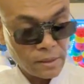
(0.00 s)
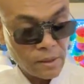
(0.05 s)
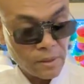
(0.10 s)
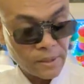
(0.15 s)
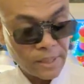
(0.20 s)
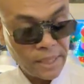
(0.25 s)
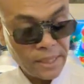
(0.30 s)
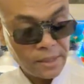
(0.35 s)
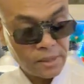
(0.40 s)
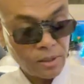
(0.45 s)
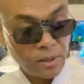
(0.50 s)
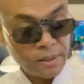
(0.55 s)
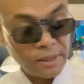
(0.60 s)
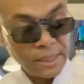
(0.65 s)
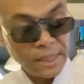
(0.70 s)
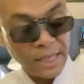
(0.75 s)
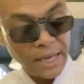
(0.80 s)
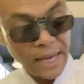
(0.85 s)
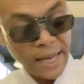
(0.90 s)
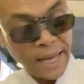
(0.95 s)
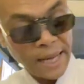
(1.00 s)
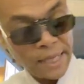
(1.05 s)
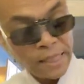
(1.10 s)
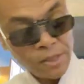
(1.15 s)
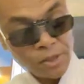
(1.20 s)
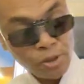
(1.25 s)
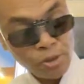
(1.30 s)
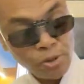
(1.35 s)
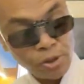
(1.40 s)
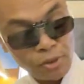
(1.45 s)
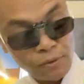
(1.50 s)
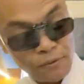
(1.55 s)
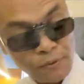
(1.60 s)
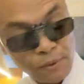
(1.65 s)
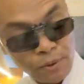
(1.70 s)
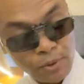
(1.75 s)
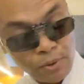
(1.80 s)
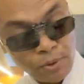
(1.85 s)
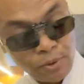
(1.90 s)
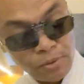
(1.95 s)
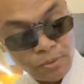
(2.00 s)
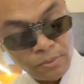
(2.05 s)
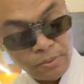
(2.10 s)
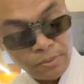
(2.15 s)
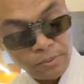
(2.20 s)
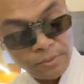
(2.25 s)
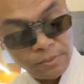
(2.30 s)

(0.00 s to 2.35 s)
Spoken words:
Okay, so the angel's food